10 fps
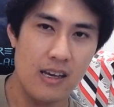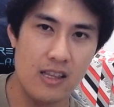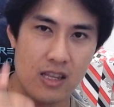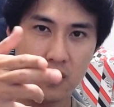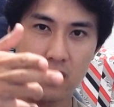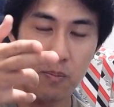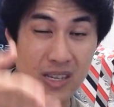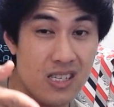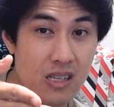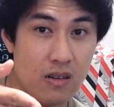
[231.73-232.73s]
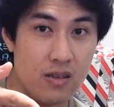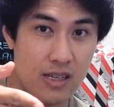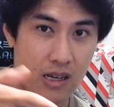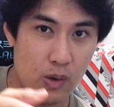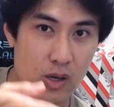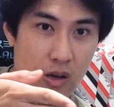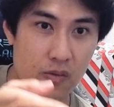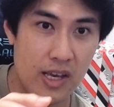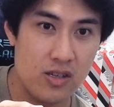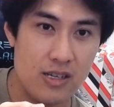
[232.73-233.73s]
in terms of the pistols and how you
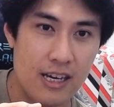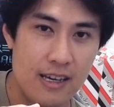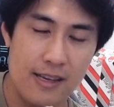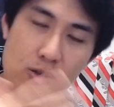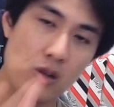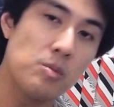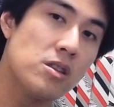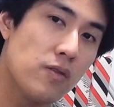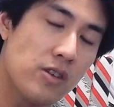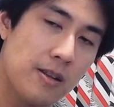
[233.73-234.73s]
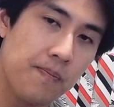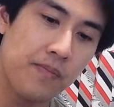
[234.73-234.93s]
arrange, is going to be different.